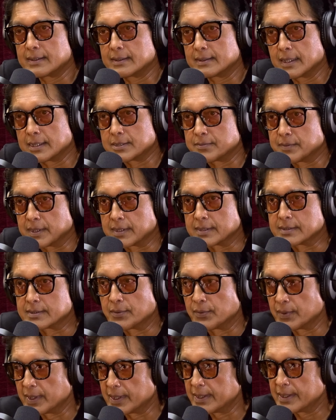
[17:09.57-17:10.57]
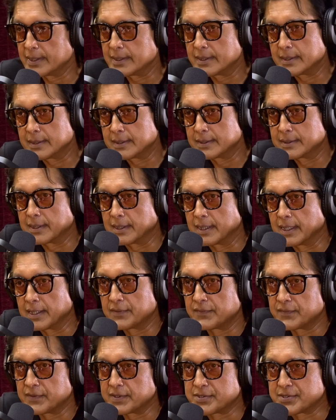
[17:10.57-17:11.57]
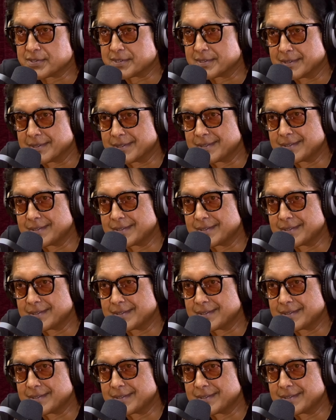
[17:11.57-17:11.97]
That's because the way the life is,